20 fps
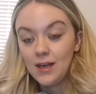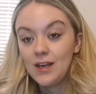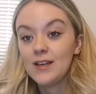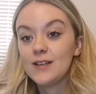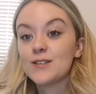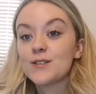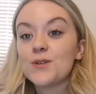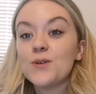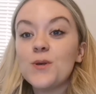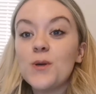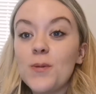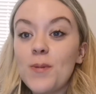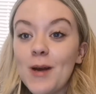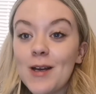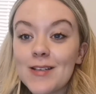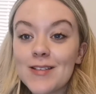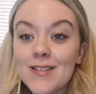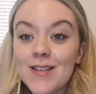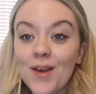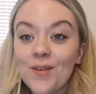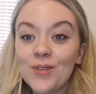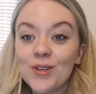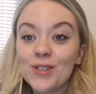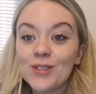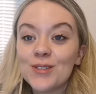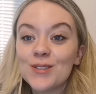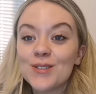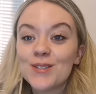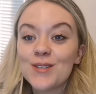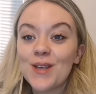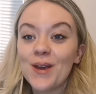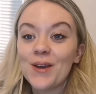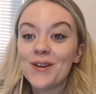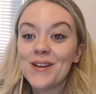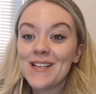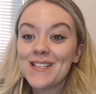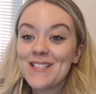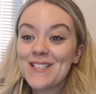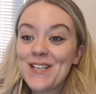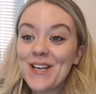7:15, so it's
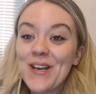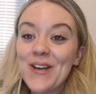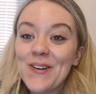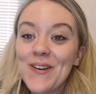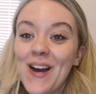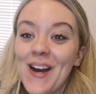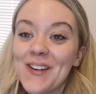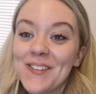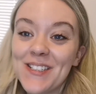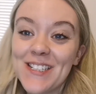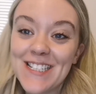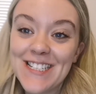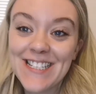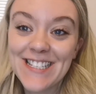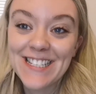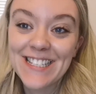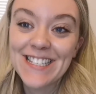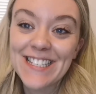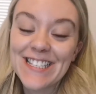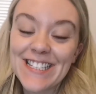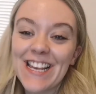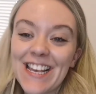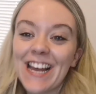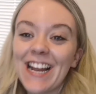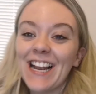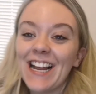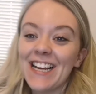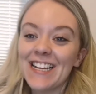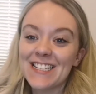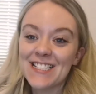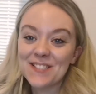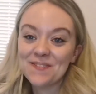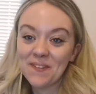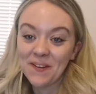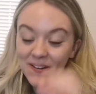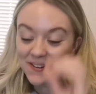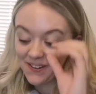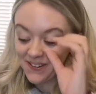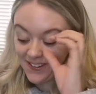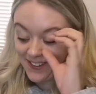2 hours since I last spoke
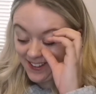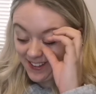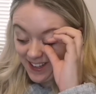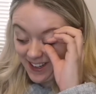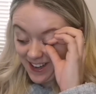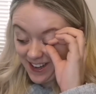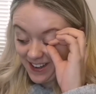with you,